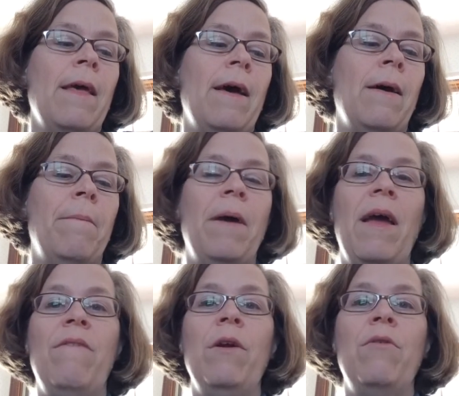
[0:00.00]
But
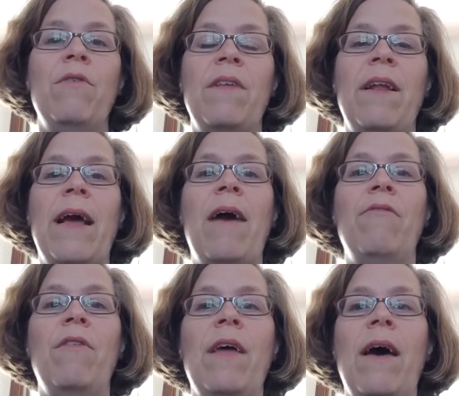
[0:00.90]
every crusade
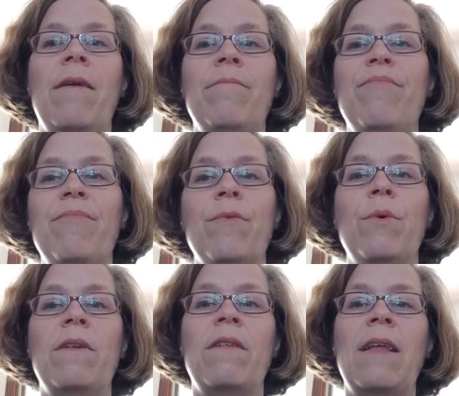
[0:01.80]
after that
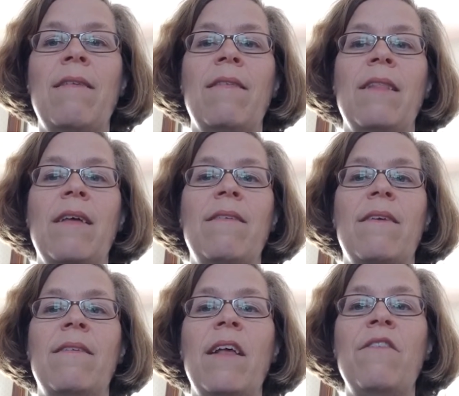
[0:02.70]
was less and less
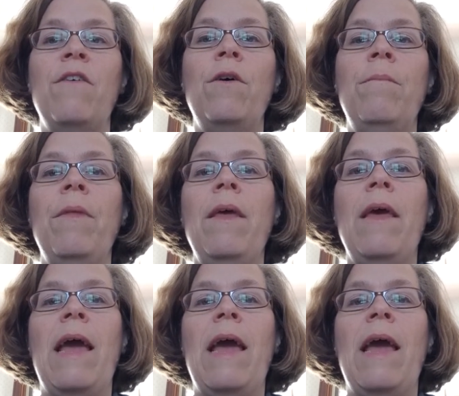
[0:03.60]
successful,